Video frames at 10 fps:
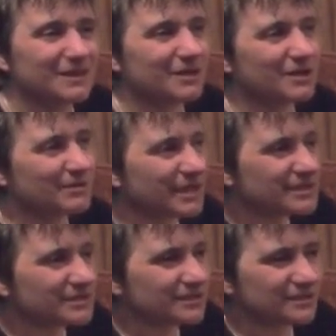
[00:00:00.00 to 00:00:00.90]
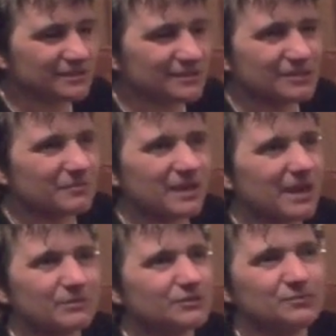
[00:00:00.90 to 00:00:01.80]
I don't need to be
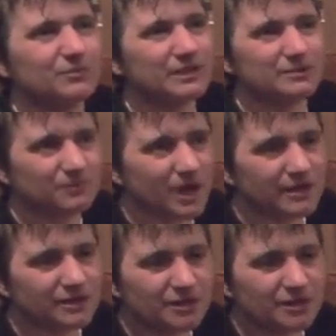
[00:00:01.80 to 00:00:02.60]
able to read and write